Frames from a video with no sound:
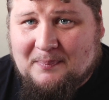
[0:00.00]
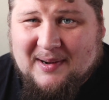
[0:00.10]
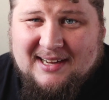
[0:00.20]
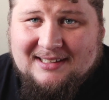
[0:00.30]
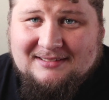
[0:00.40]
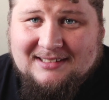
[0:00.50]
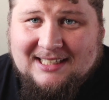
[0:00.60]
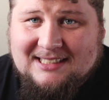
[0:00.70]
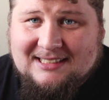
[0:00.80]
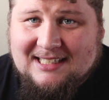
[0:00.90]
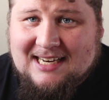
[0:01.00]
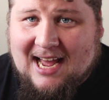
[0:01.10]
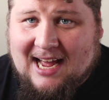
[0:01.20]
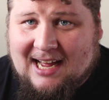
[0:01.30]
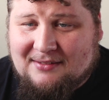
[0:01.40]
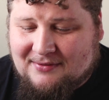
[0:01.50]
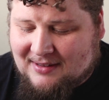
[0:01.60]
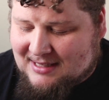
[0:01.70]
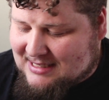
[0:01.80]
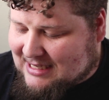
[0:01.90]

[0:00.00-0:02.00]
But it just didn't have the